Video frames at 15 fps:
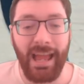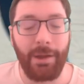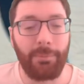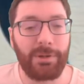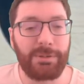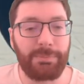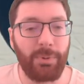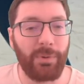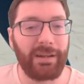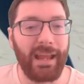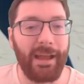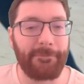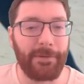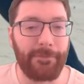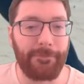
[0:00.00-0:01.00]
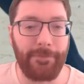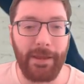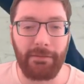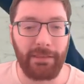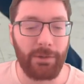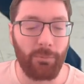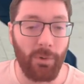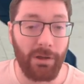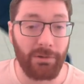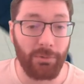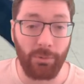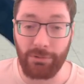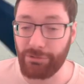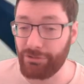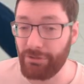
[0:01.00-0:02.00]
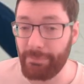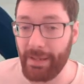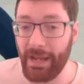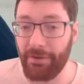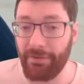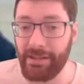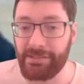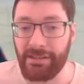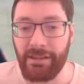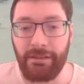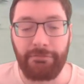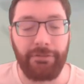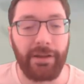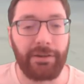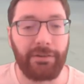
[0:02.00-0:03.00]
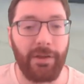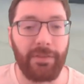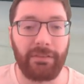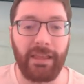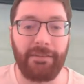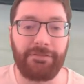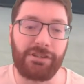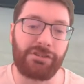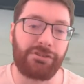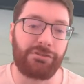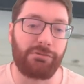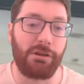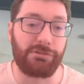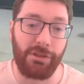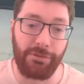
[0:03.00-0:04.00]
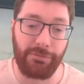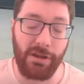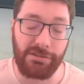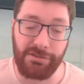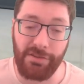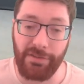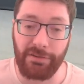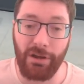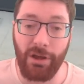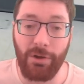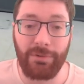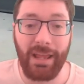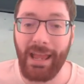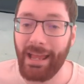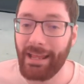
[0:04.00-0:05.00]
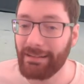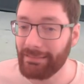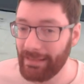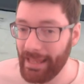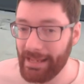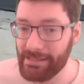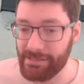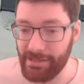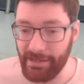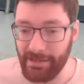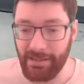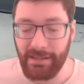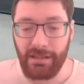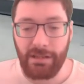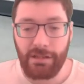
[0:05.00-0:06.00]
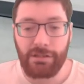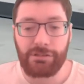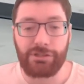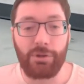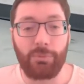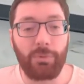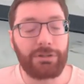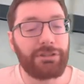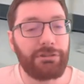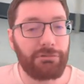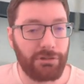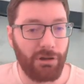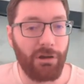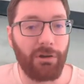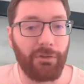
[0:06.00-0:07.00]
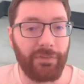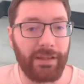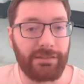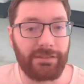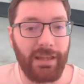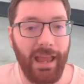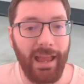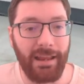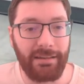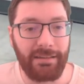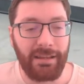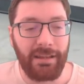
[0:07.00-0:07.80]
at which point, after failing one or two parries, fighter on the left just throws a thrust of their own and lands it. So what do you call this? And